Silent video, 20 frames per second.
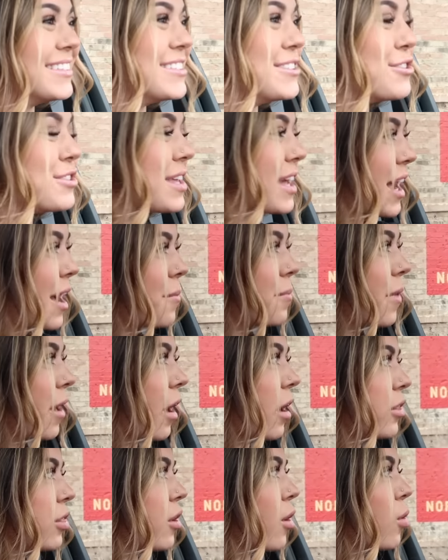Do you think I'm
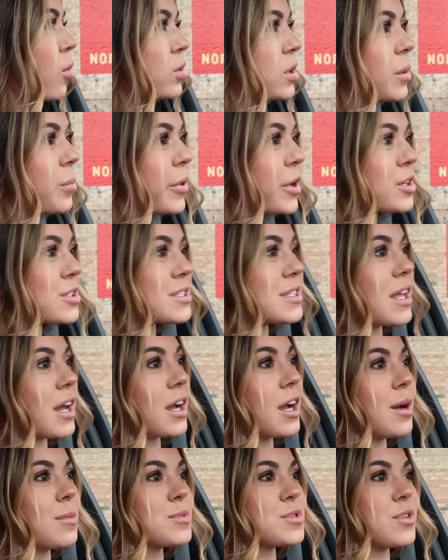like the only person
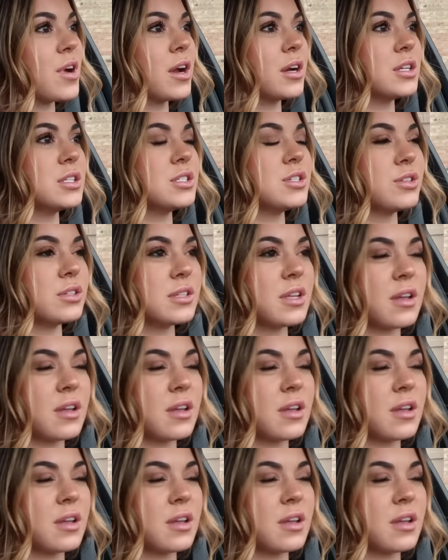that comes around and